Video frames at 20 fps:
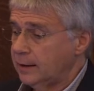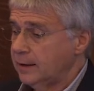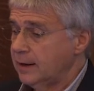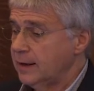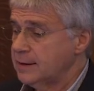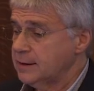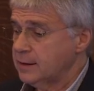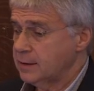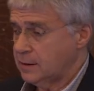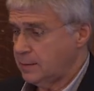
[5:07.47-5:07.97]

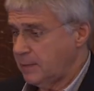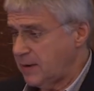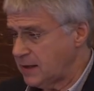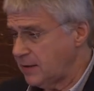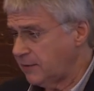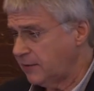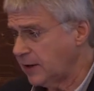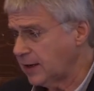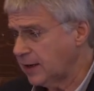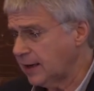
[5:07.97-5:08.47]
It's a
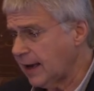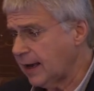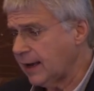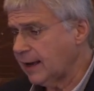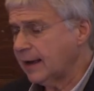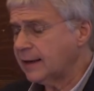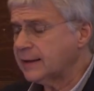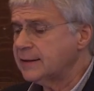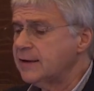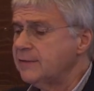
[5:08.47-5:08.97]
specific
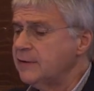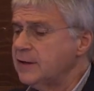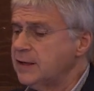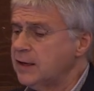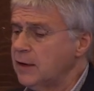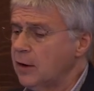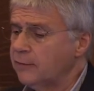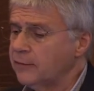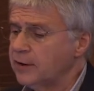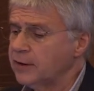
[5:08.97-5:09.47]

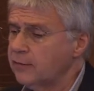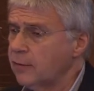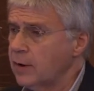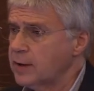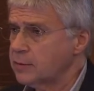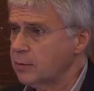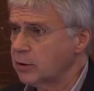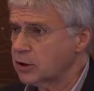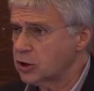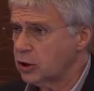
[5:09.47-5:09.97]
activity of
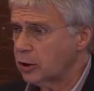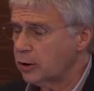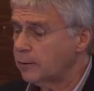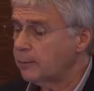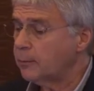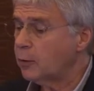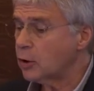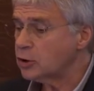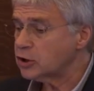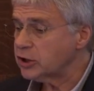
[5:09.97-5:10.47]
infrastructure
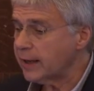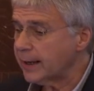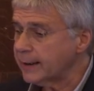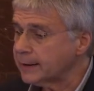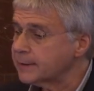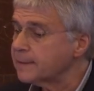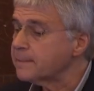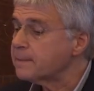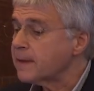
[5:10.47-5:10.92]
project.